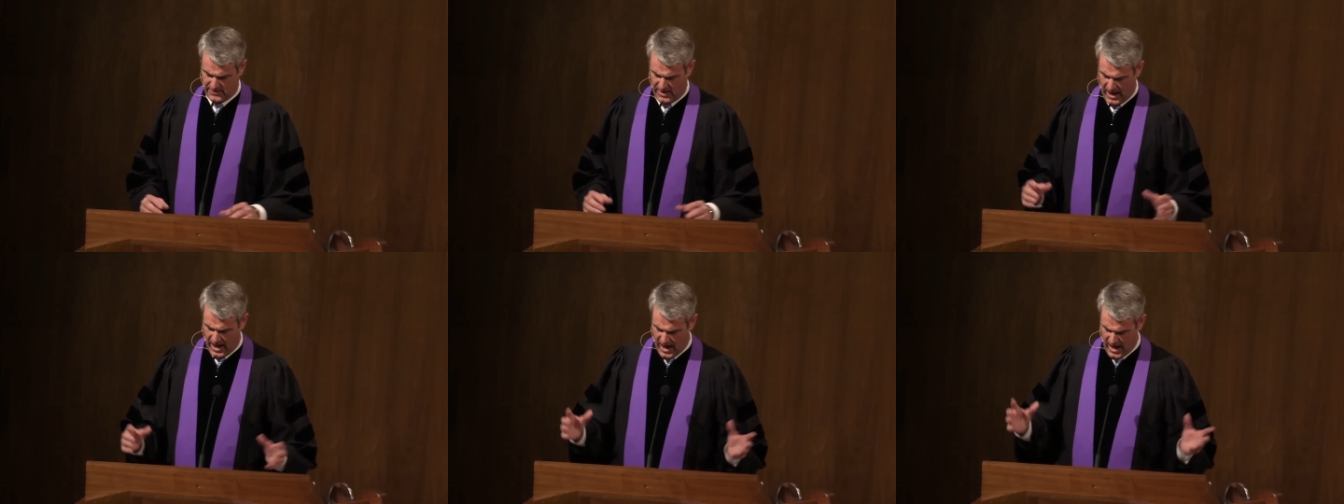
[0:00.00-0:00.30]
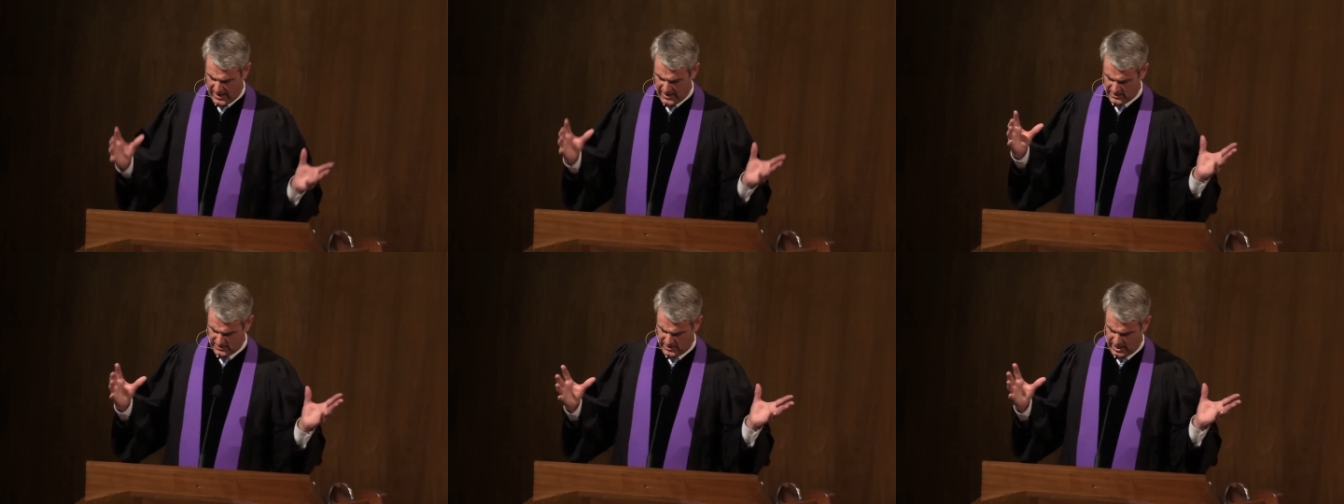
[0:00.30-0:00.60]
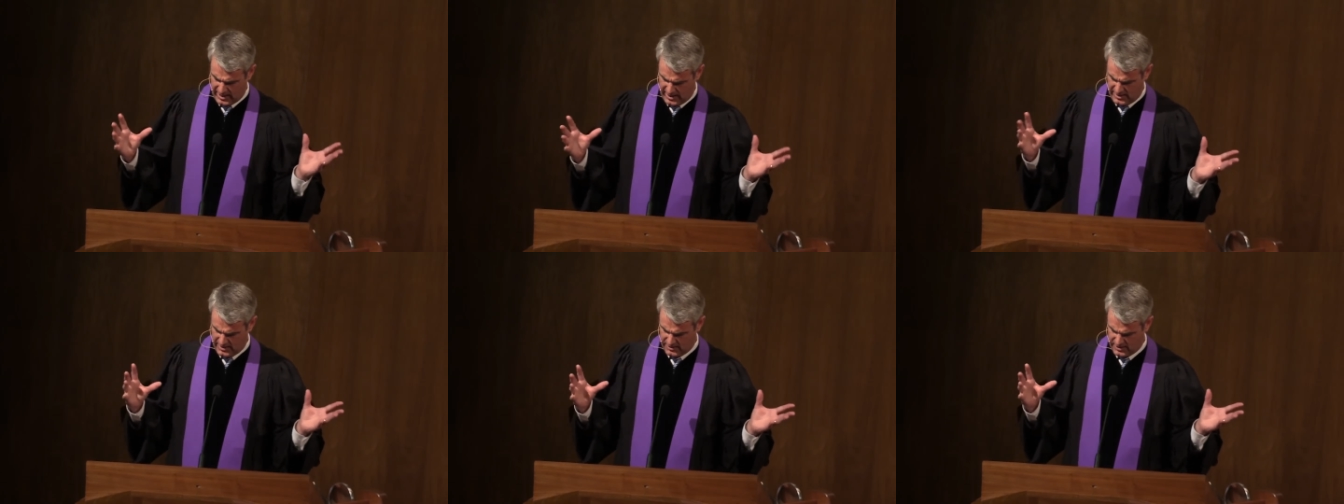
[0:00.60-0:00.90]
God is
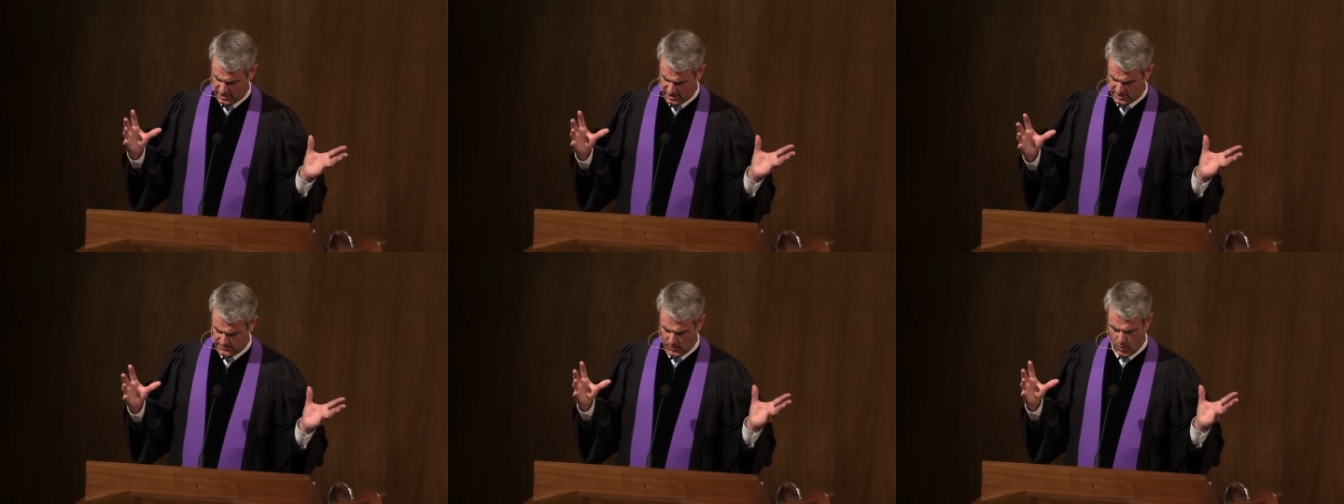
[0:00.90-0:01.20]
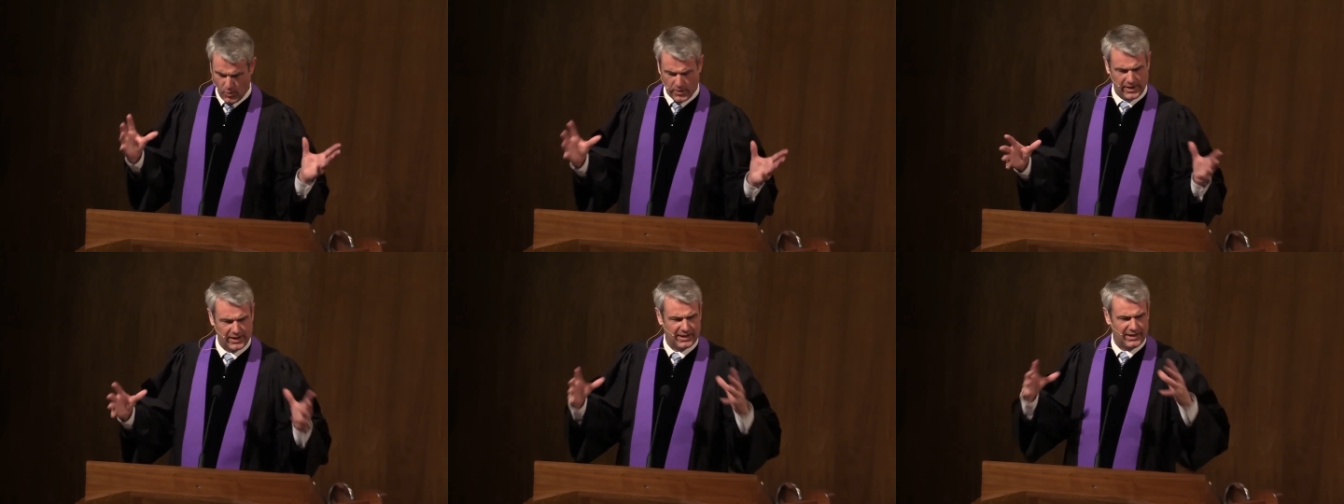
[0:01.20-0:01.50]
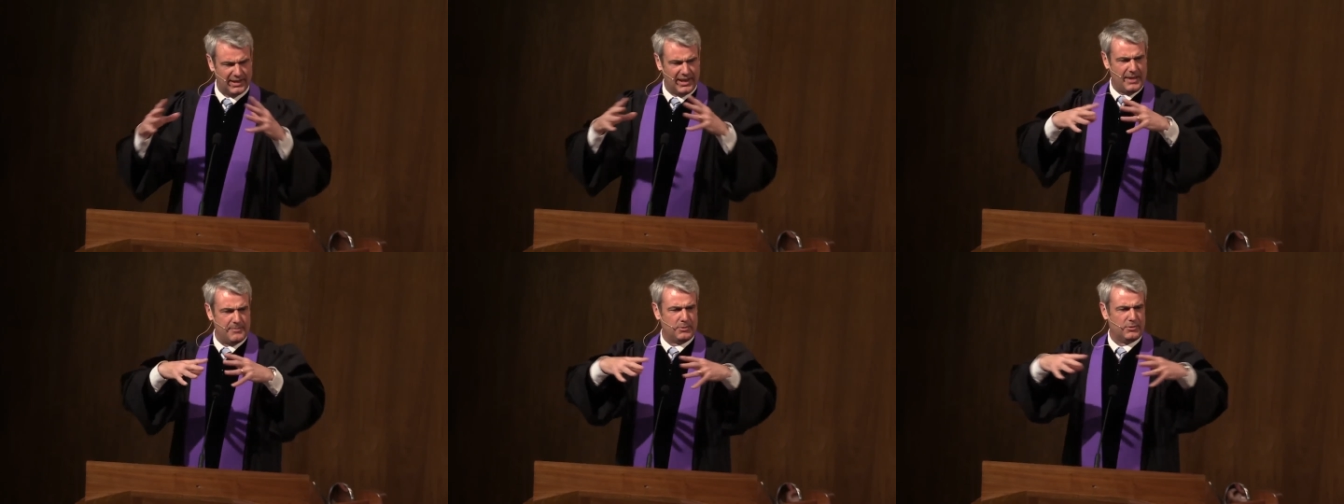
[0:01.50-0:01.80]
here this morning
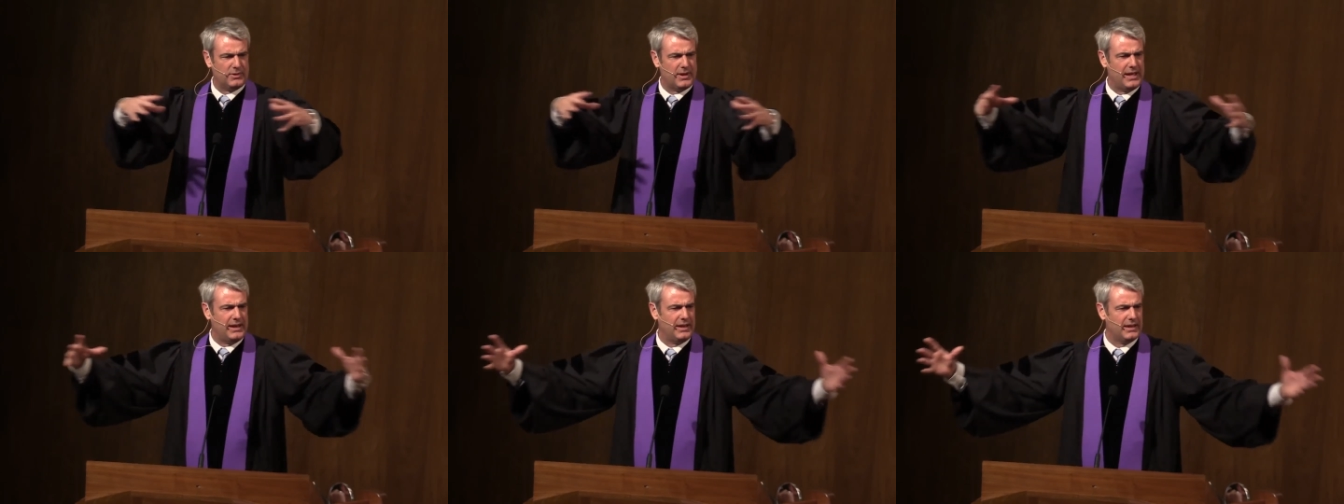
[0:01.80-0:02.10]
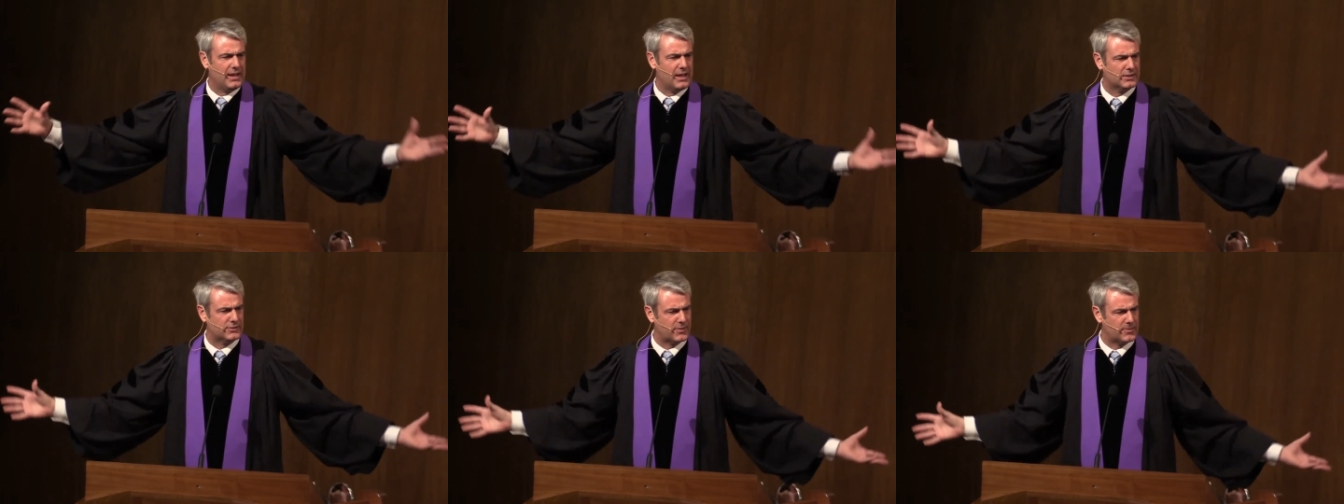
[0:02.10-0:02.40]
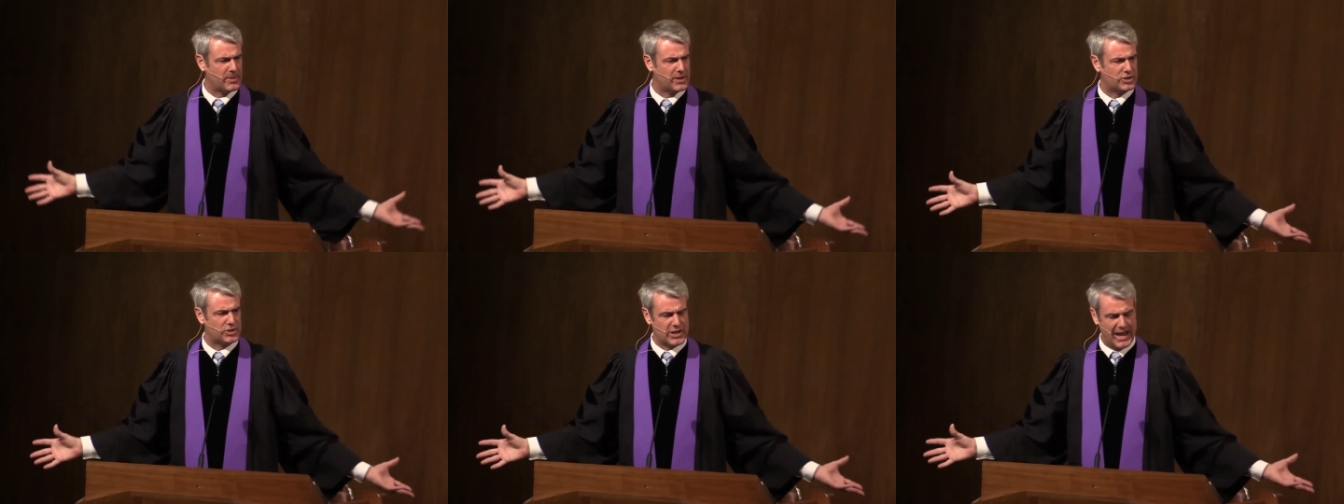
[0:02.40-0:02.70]
liberating us from
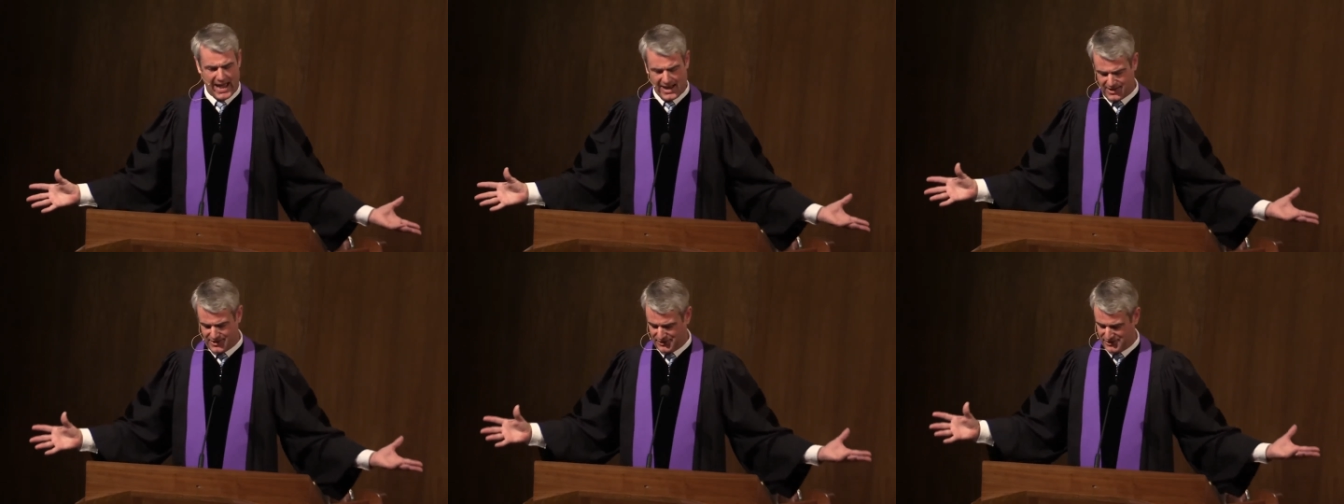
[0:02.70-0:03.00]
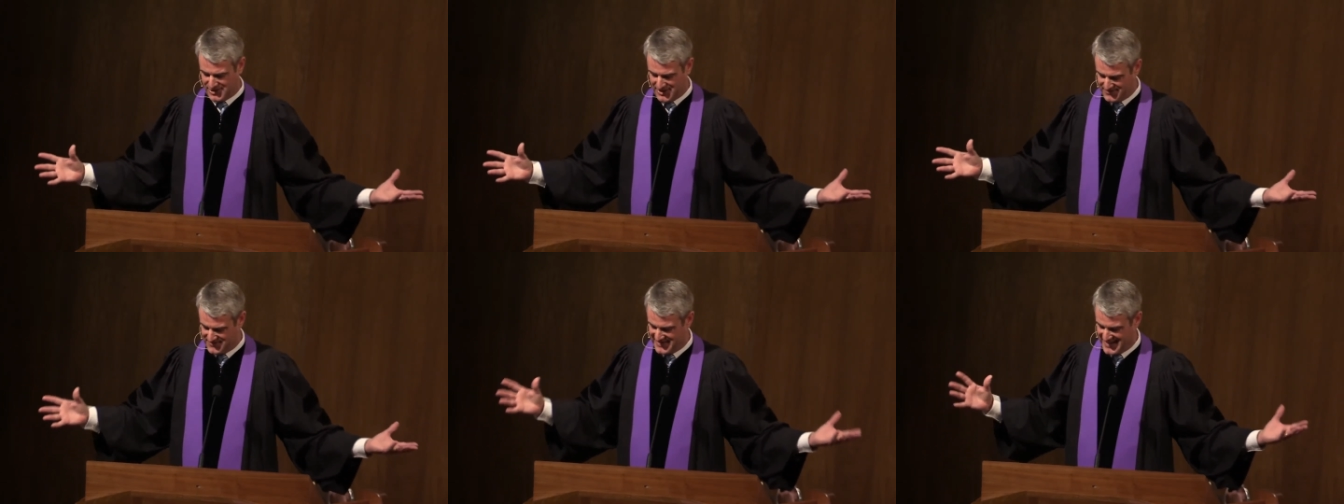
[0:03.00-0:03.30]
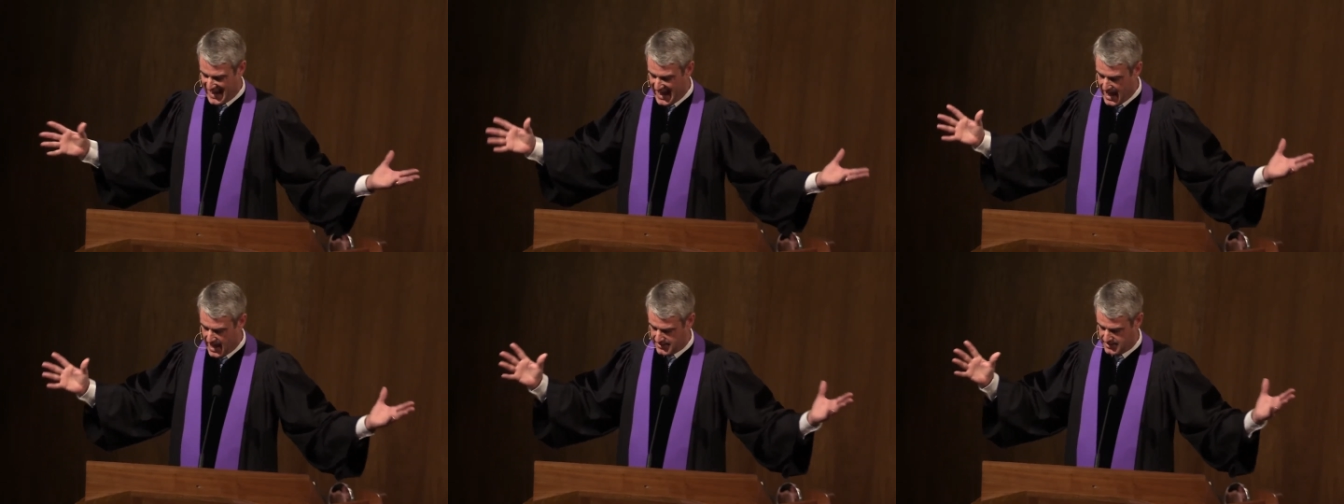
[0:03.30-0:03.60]
the shackles of
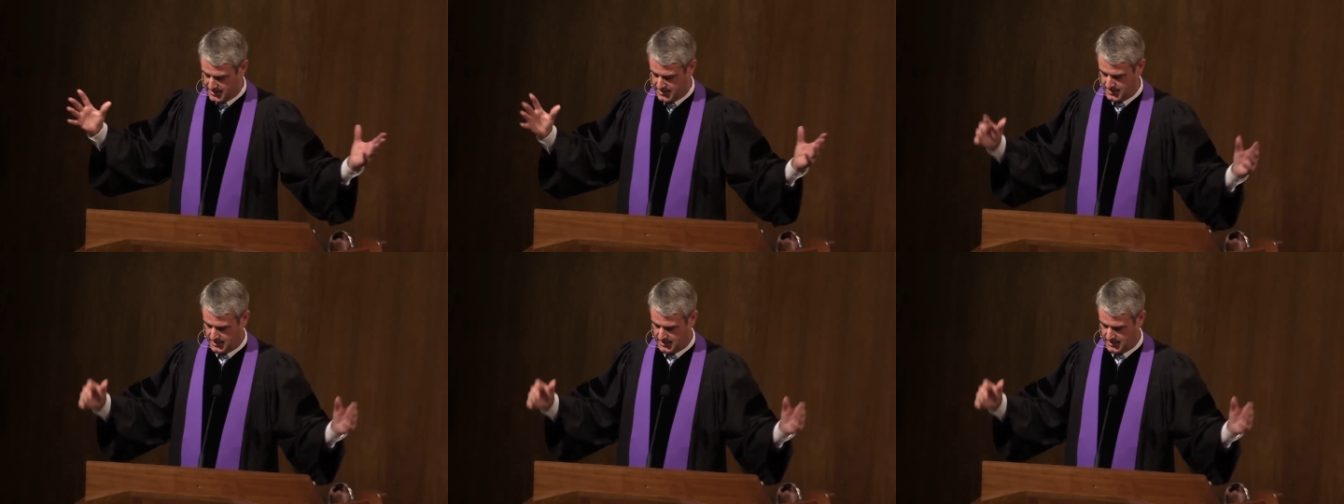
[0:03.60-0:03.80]
death,